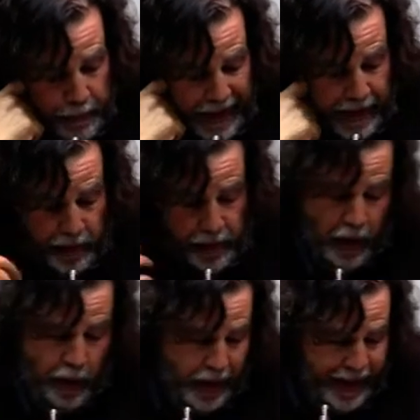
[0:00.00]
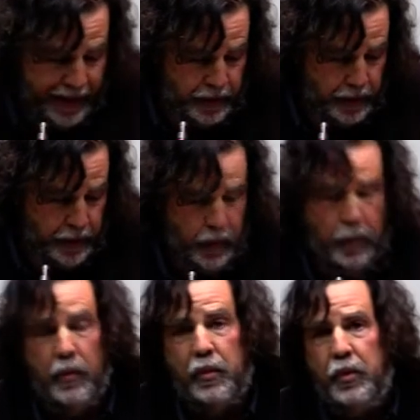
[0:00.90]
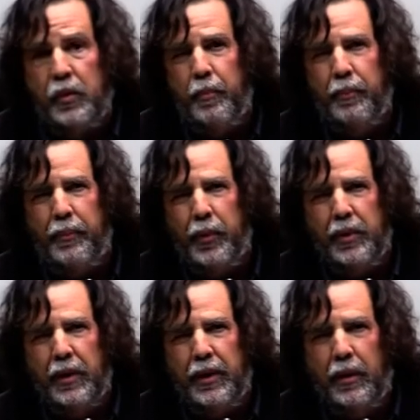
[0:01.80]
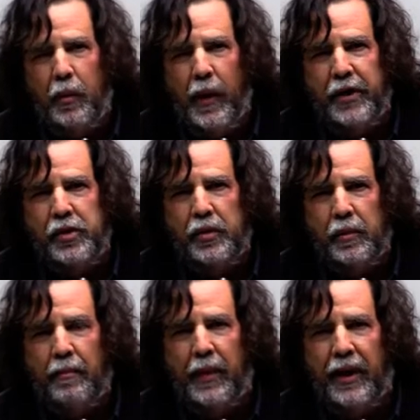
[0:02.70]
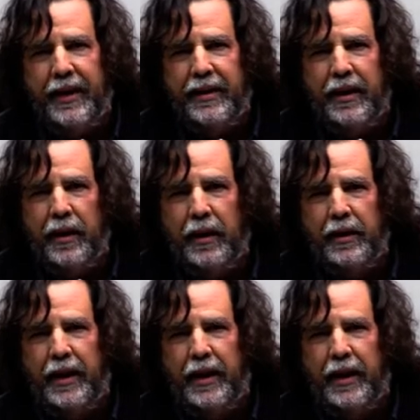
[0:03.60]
be, you know, I would like to, to put in question mark the,